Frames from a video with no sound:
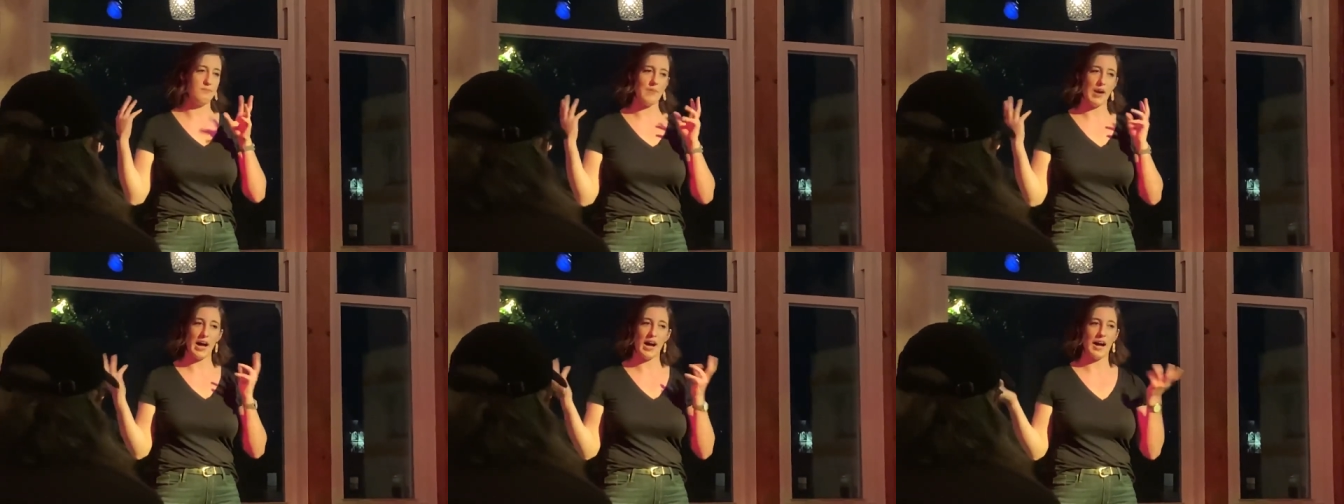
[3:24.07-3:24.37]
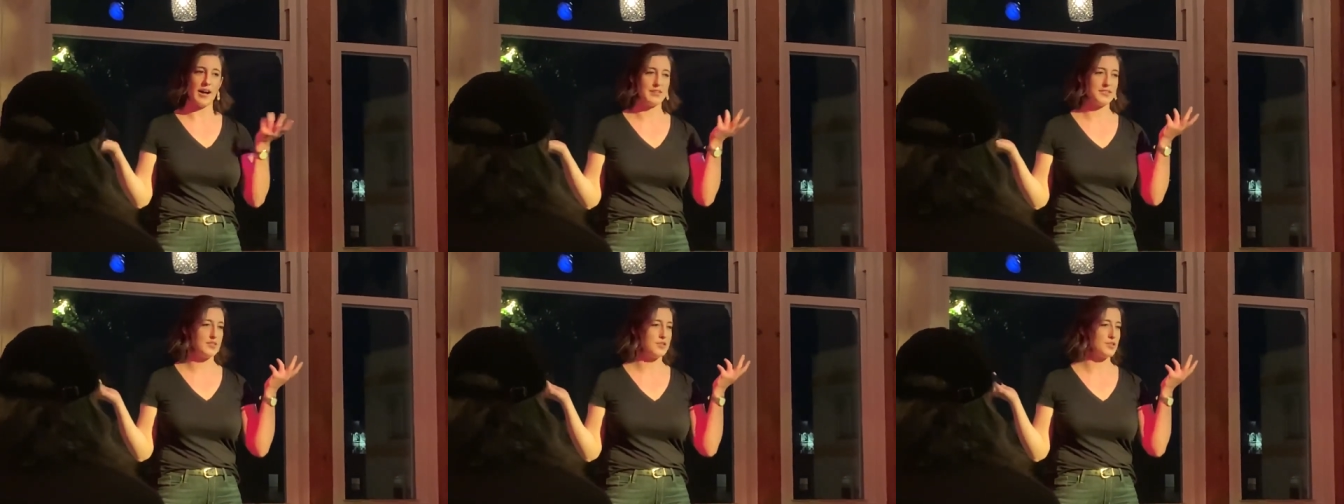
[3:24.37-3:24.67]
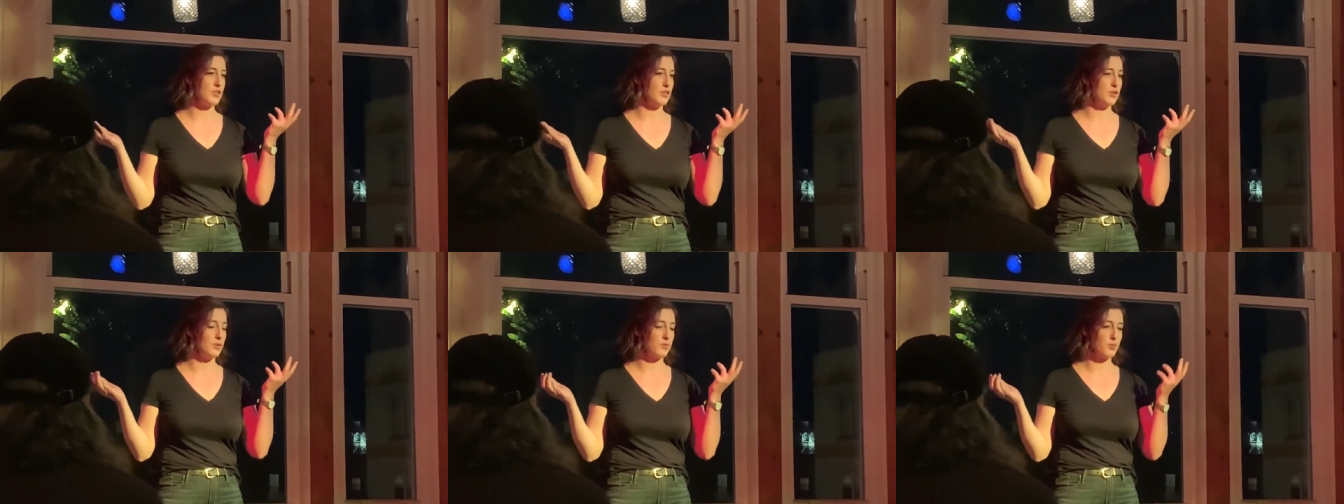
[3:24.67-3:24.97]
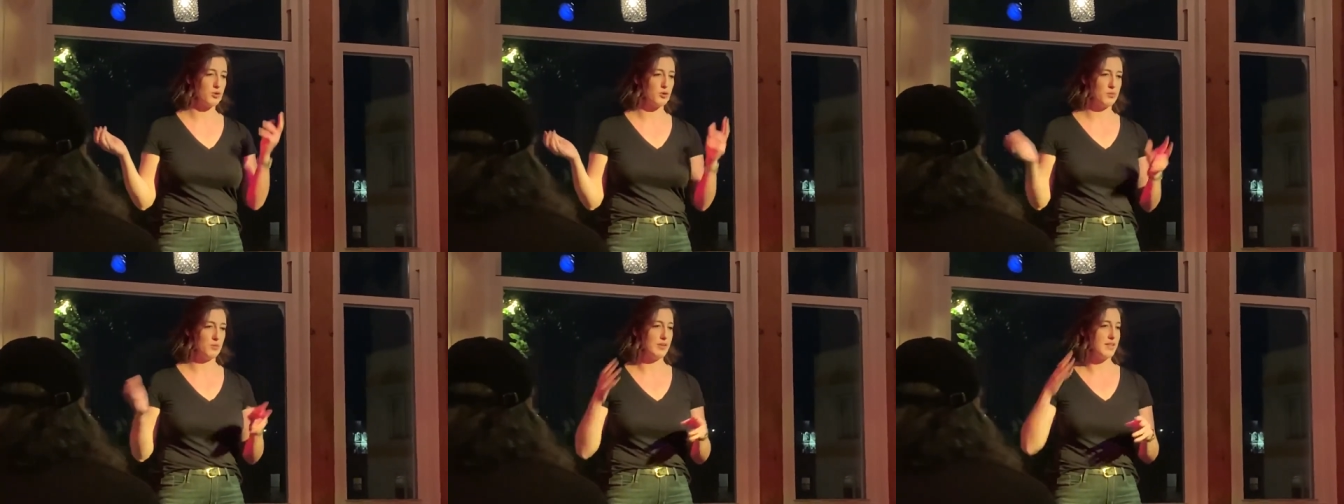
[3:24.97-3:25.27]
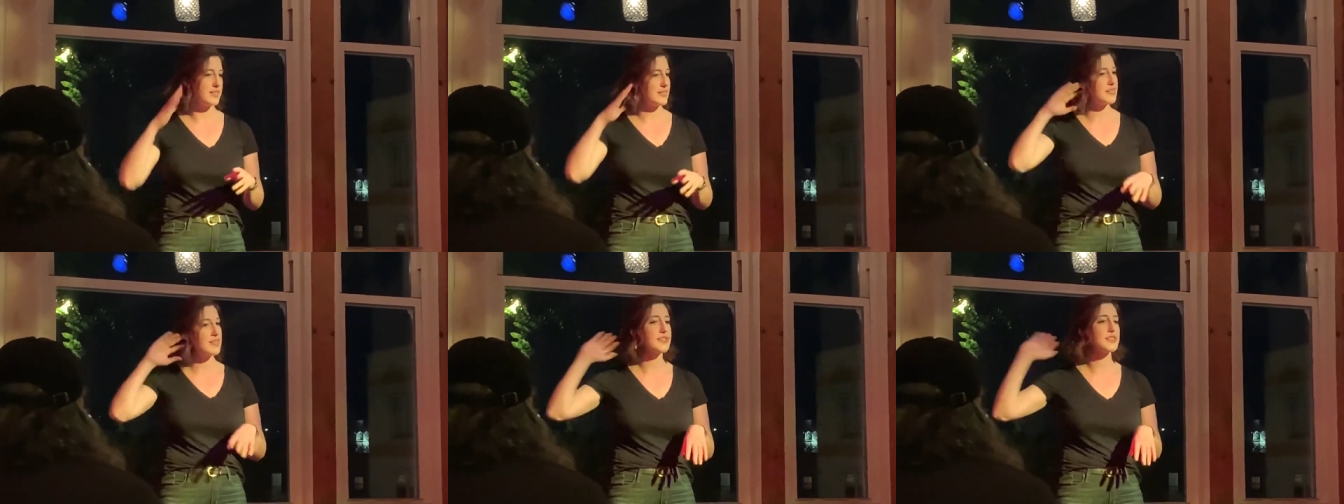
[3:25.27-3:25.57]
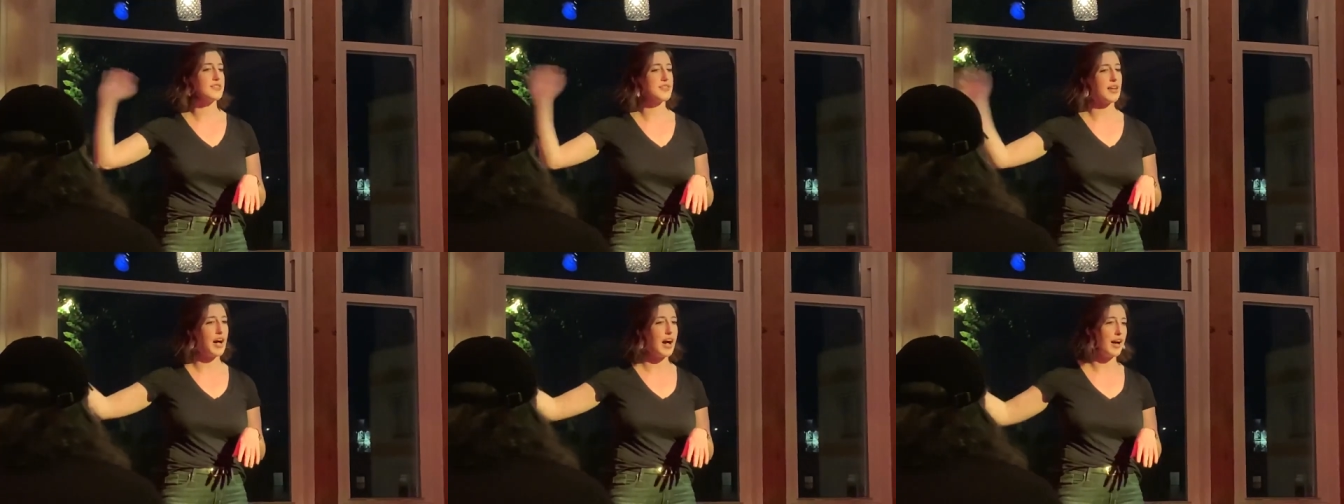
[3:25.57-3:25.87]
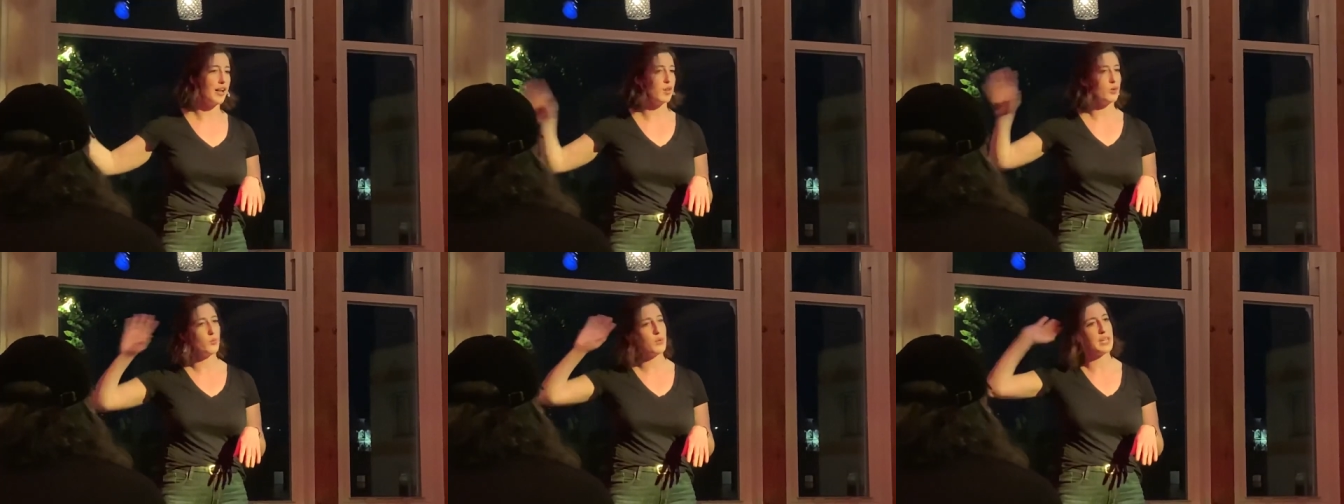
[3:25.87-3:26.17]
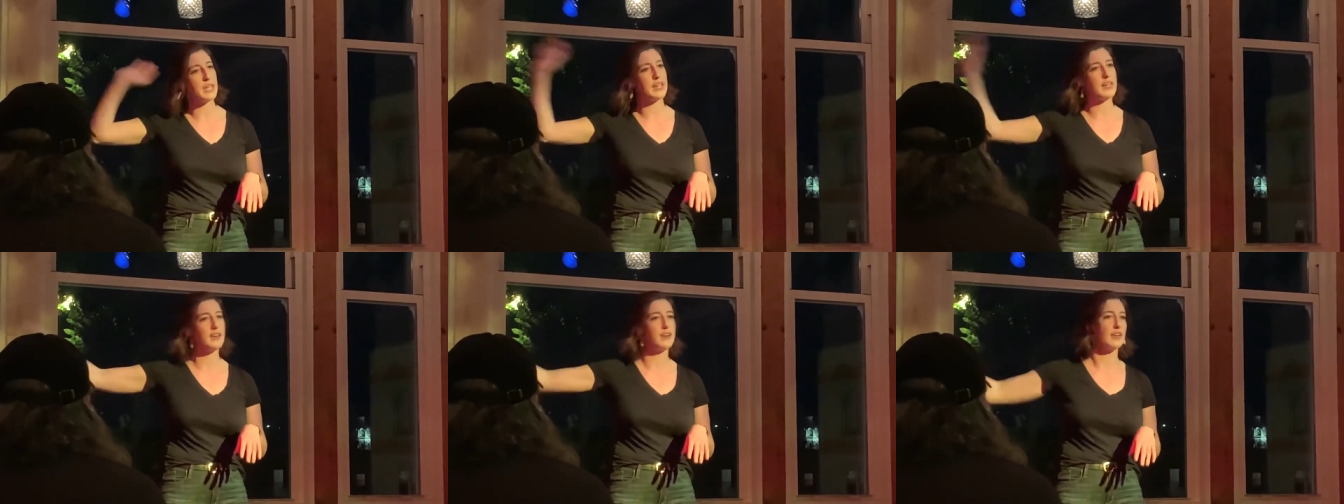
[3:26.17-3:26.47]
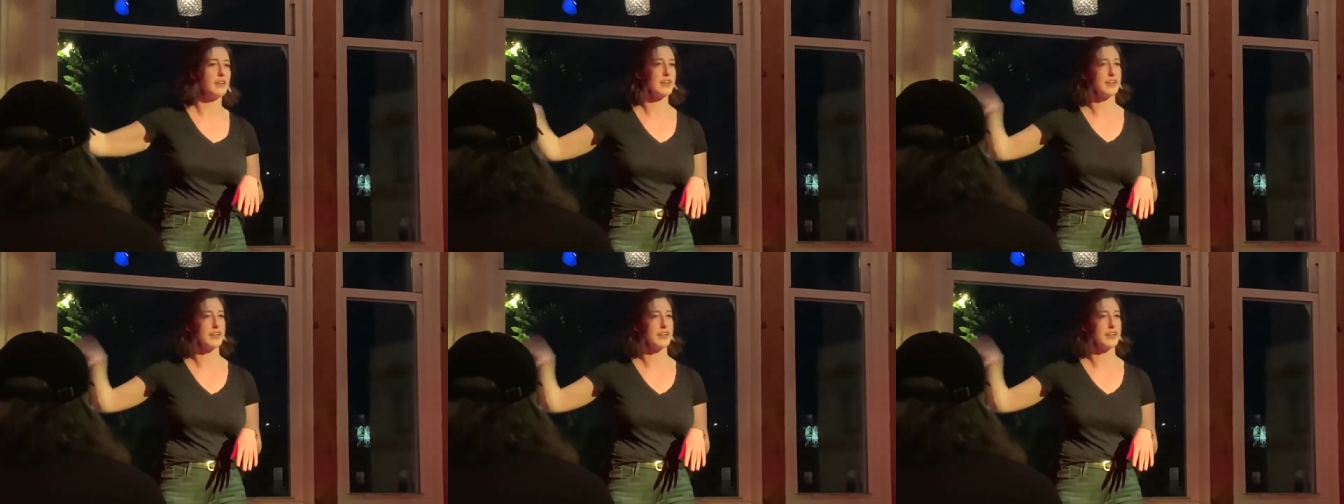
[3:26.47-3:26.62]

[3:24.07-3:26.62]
hostel room, listening to the Halloween